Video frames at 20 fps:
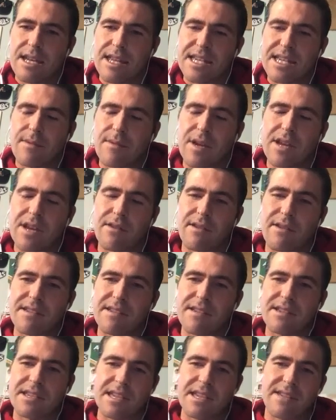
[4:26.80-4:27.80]
That's going to be
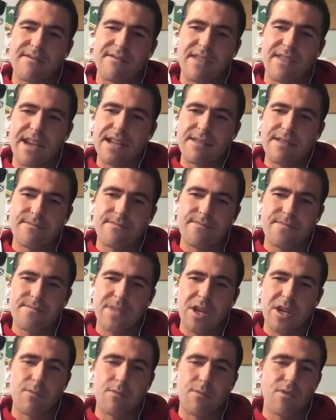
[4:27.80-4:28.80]
interesting to see if that,
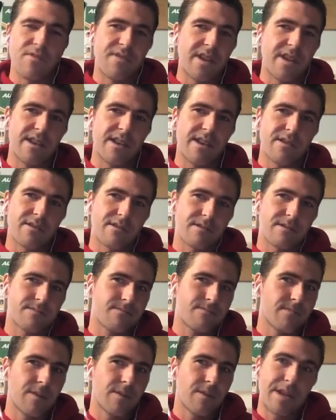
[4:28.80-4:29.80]
moves to
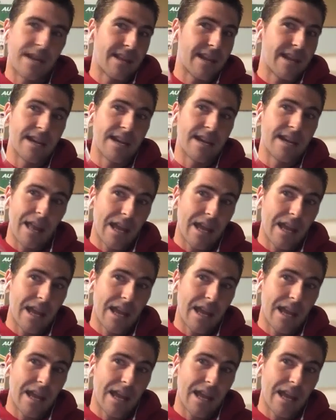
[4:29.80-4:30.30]
maybe down to LA,